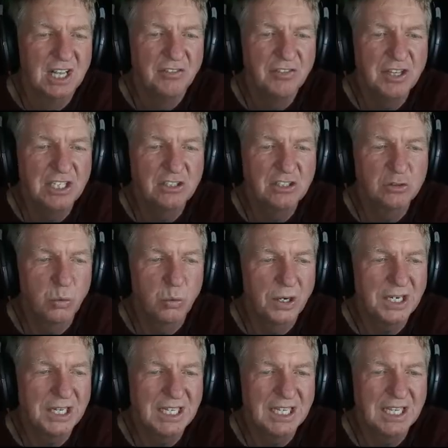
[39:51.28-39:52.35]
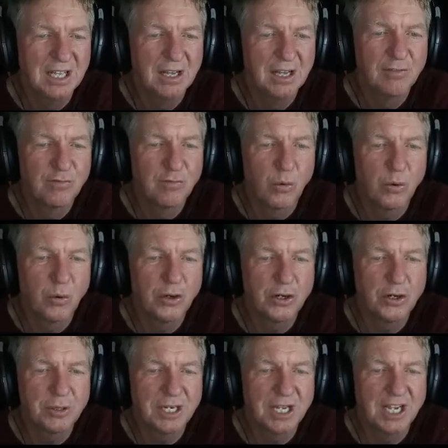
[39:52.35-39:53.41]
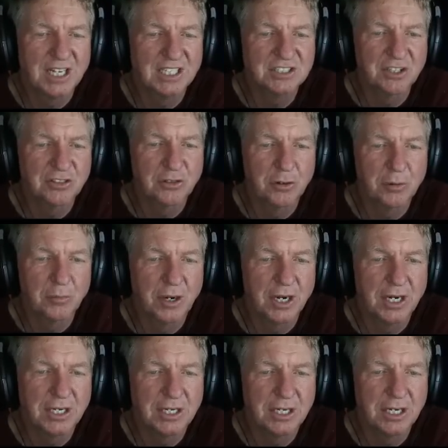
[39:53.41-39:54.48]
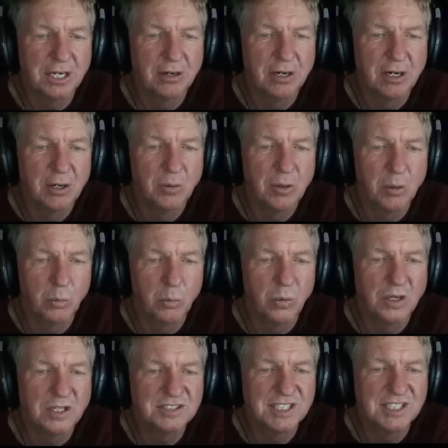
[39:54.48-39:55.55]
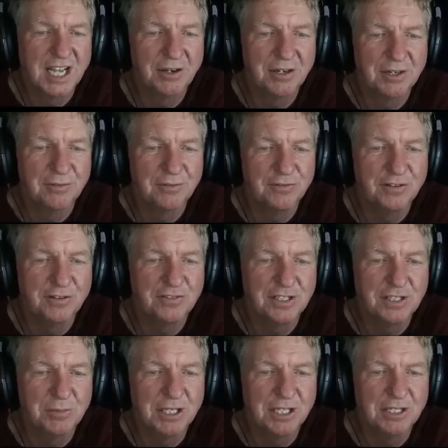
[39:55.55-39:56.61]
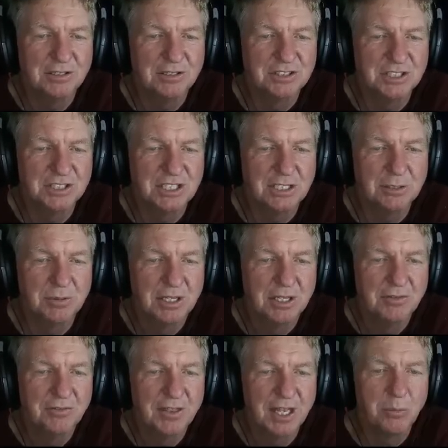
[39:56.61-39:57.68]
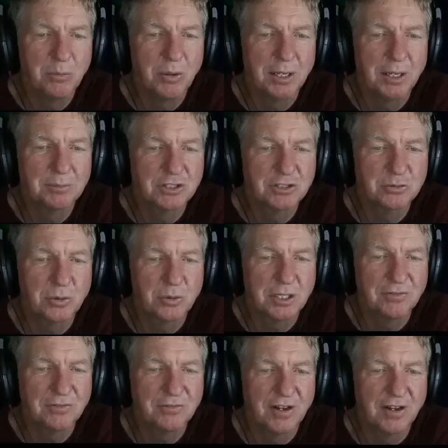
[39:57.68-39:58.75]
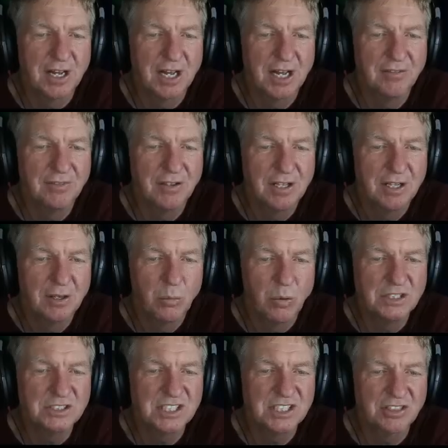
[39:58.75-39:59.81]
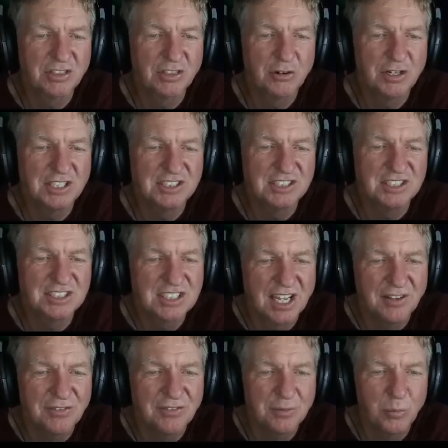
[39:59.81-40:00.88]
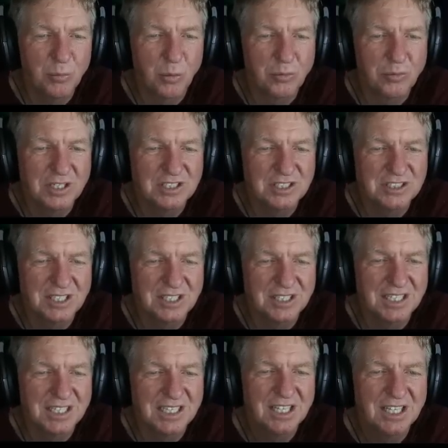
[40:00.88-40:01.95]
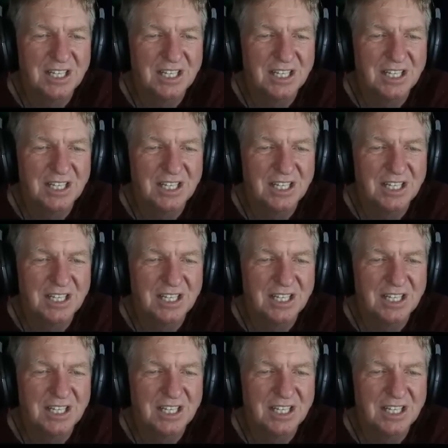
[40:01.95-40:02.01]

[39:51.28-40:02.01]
The 24 degree isotherm right here, well, it was down at 50 meters deep, then went up to 25 was at 37 more recently,